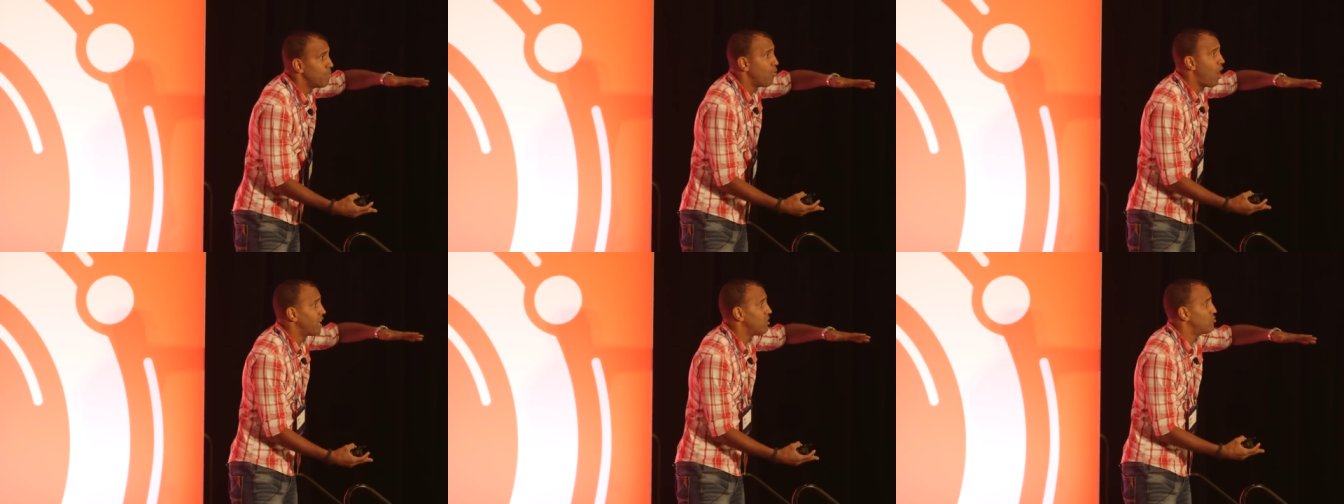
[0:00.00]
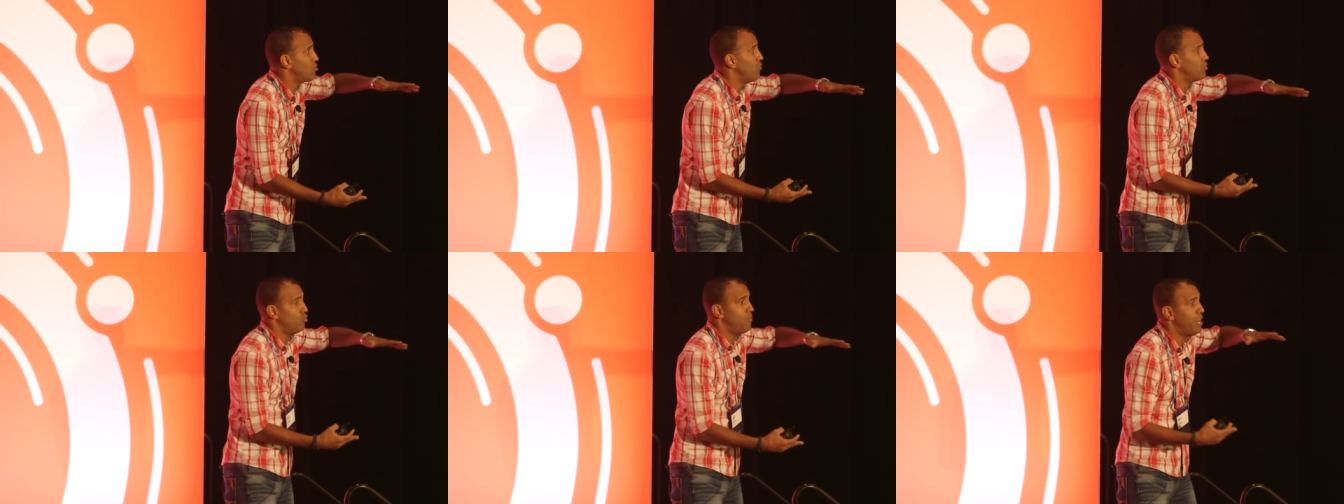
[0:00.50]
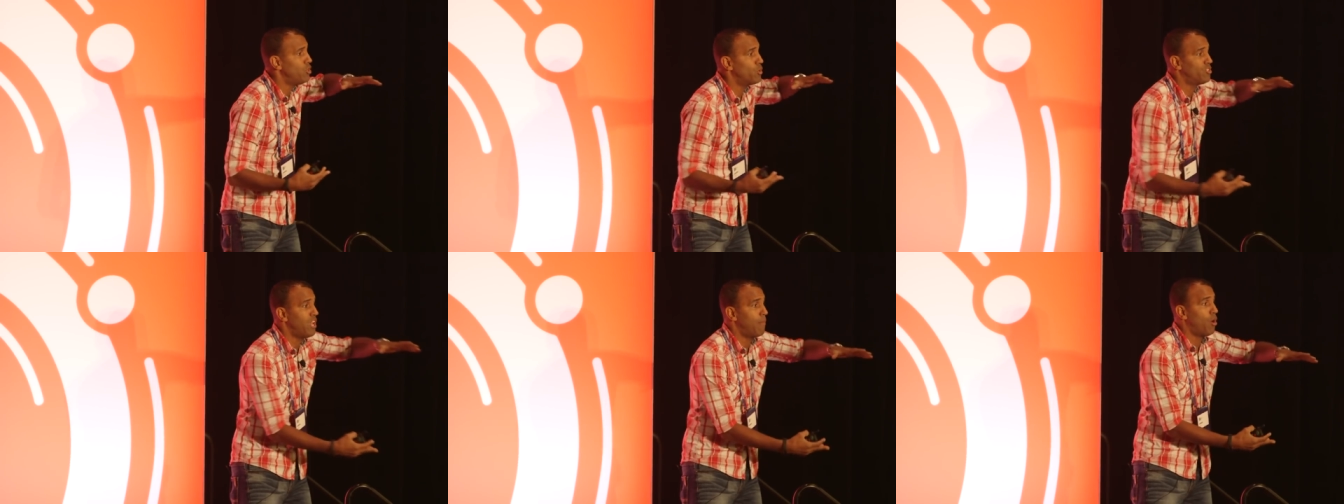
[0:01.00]
their product and service, and you may
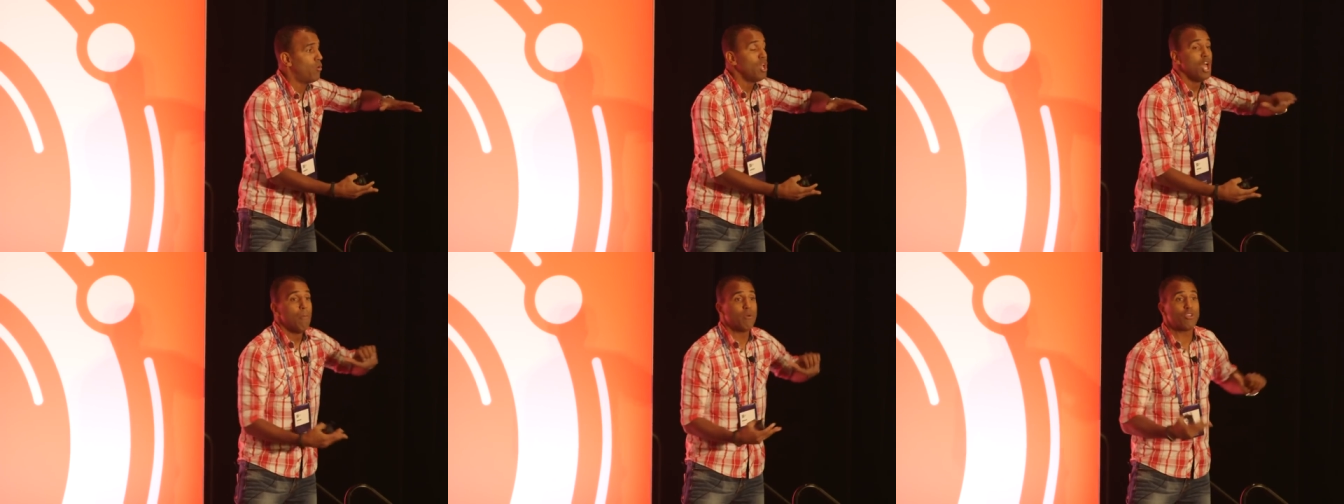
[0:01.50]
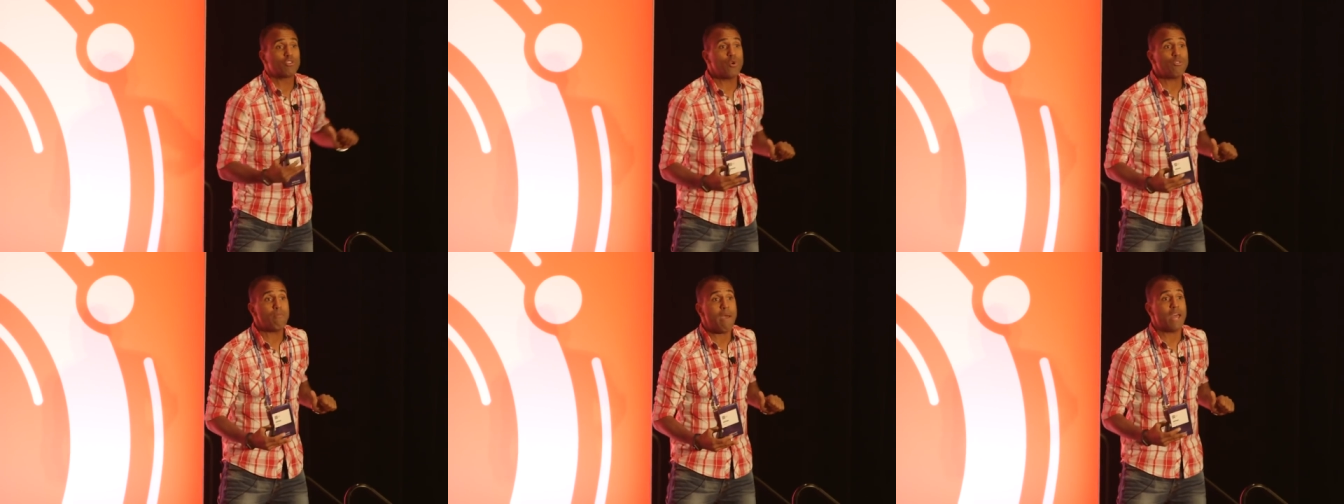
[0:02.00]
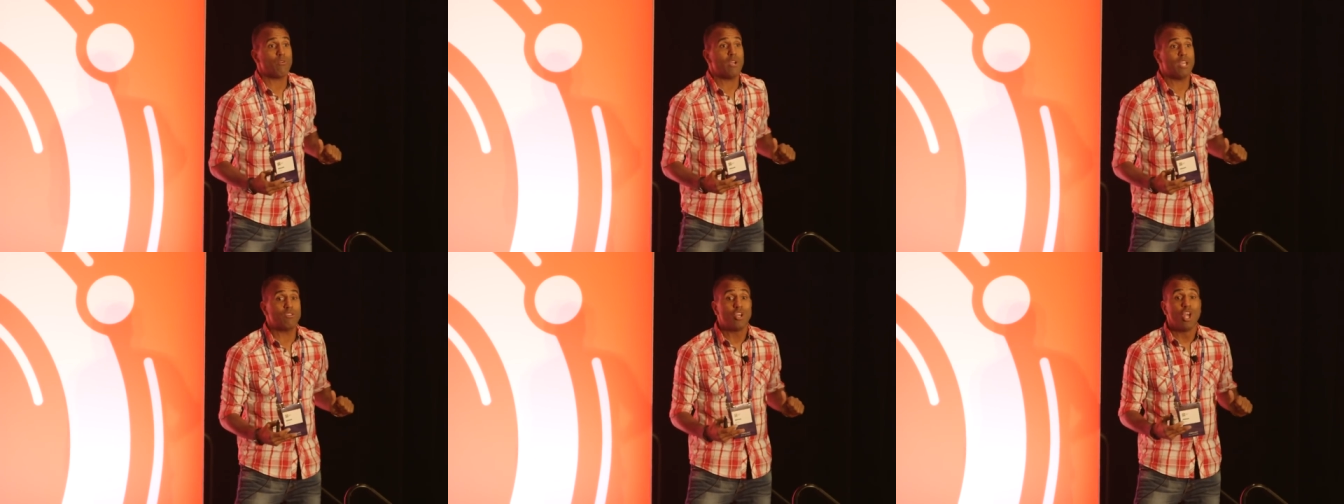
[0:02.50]
do a demo. But the truth of the matter
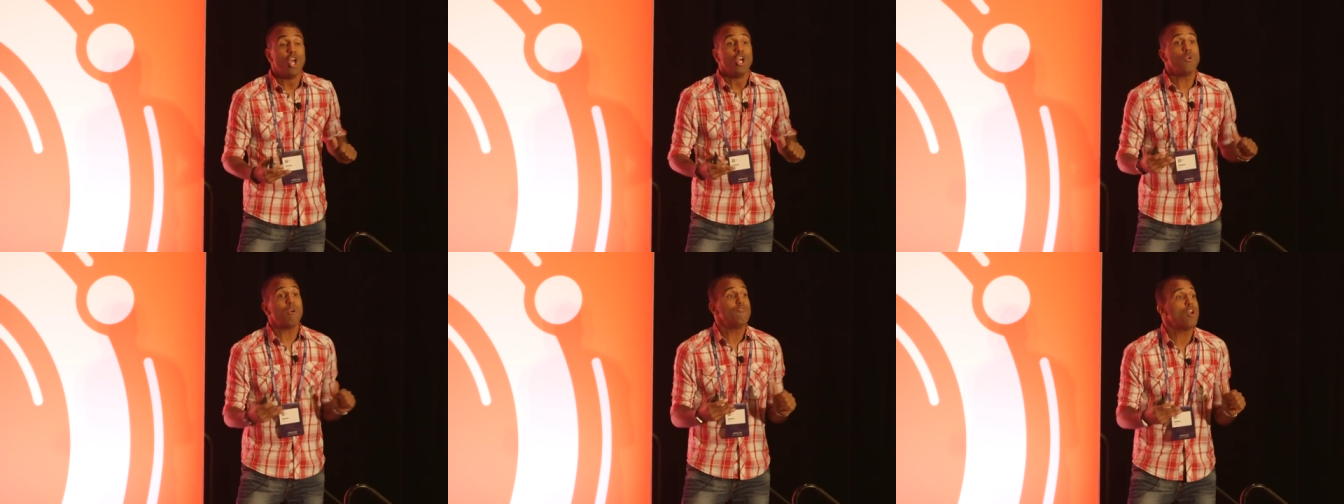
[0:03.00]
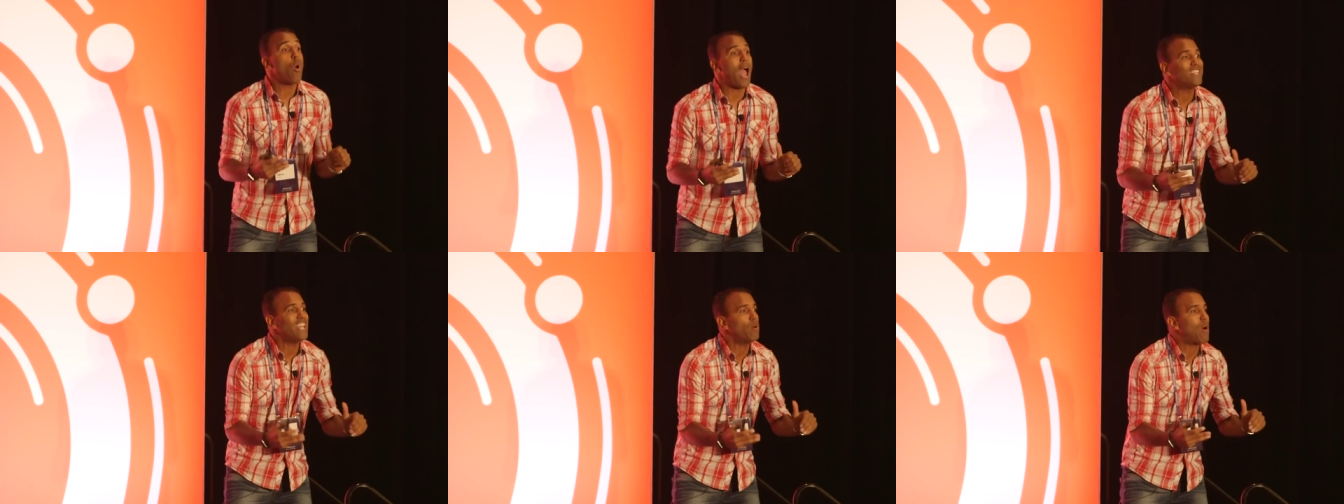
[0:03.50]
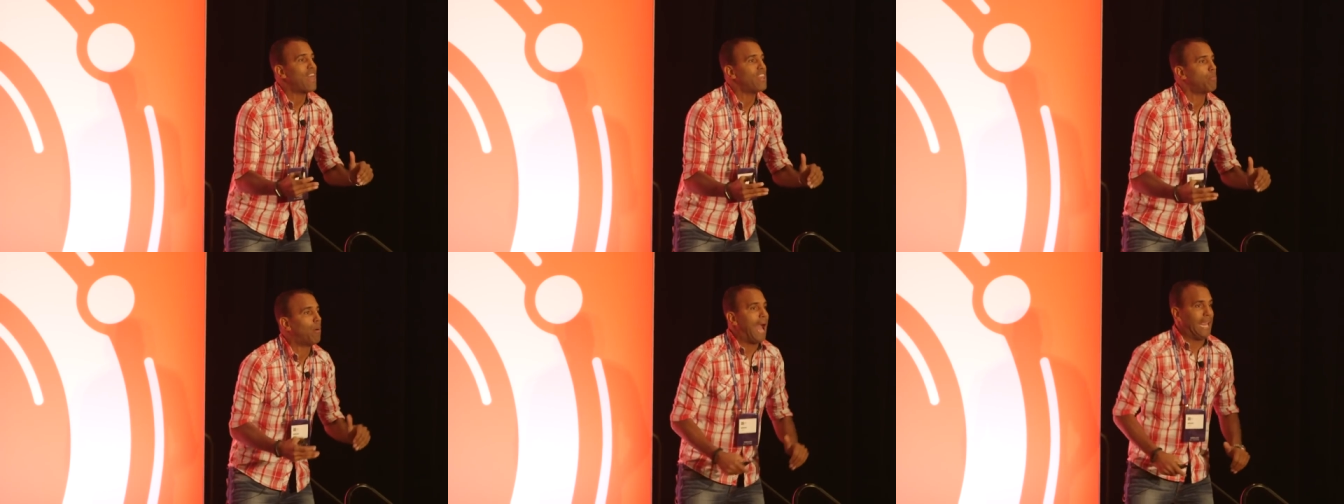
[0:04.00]
is, you have no idea why
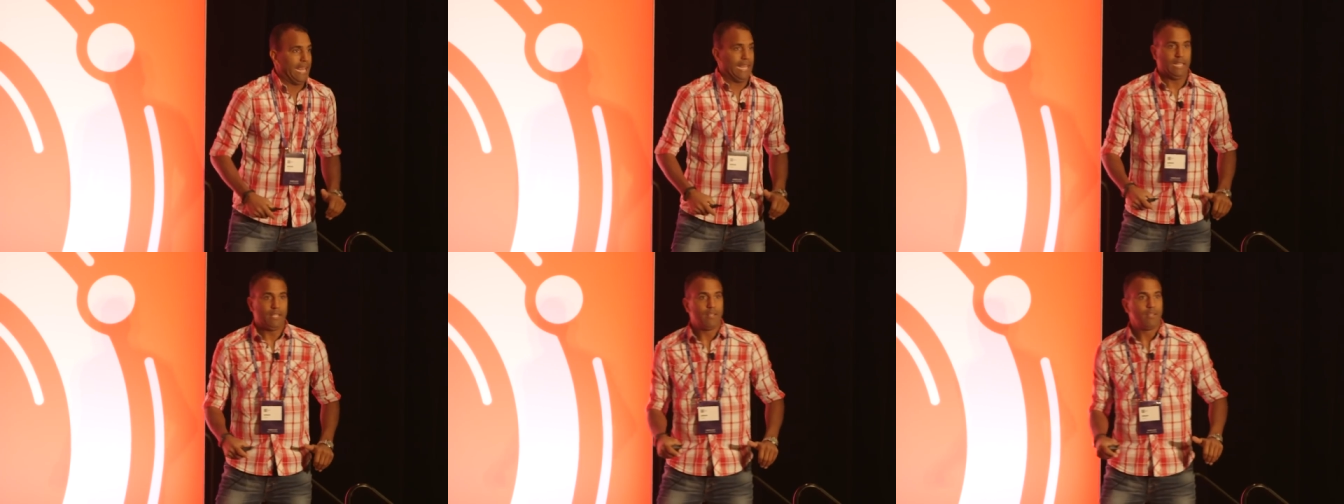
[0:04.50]
they're buying.